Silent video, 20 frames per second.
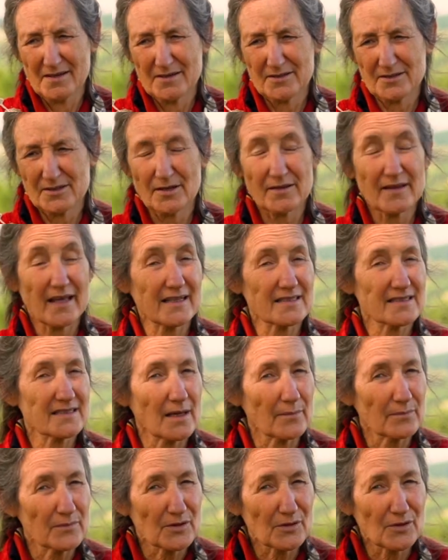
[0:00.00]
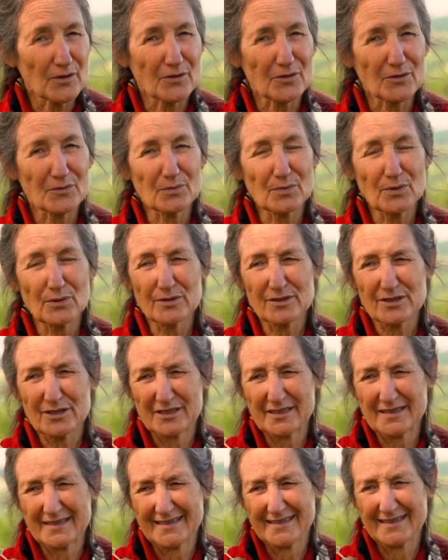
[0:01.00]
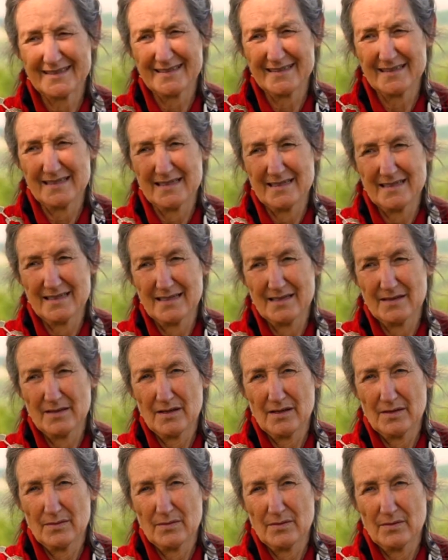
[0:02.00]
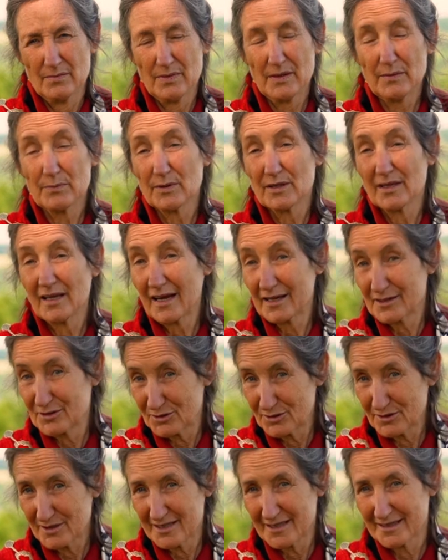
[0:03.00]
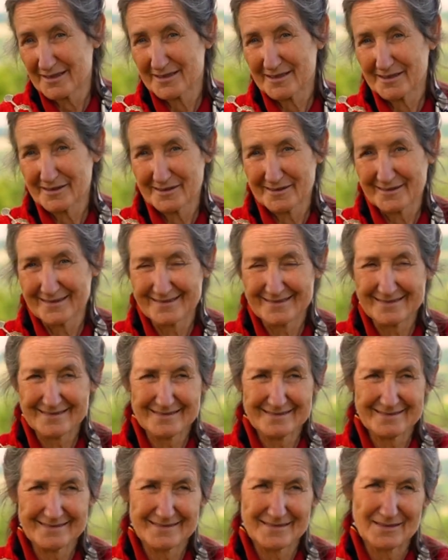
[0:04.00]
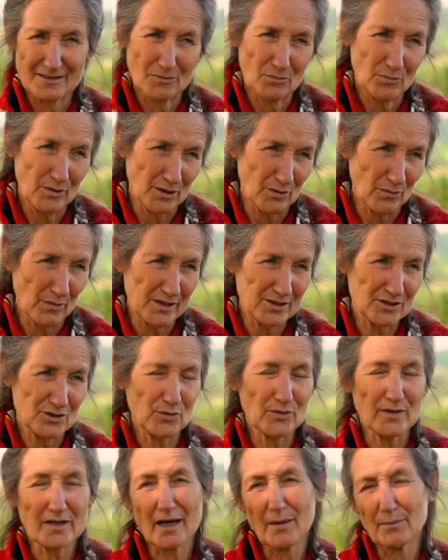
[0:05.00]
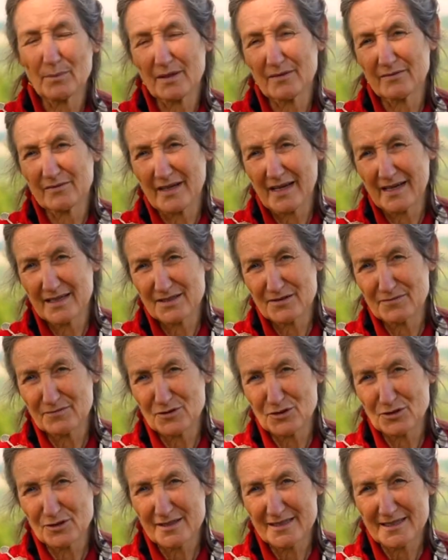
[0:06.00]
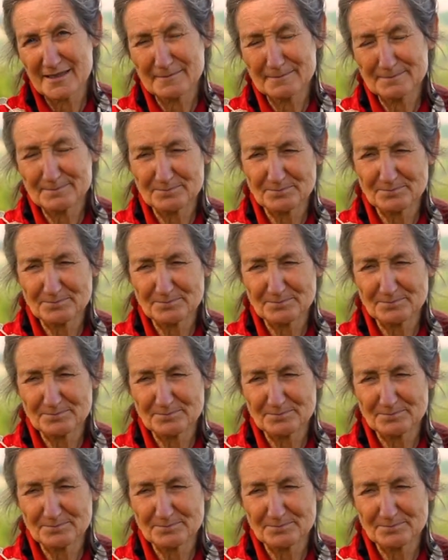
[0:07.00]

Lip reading: So that's something you can push. People like juicing too. We always do a couple of days of juicing.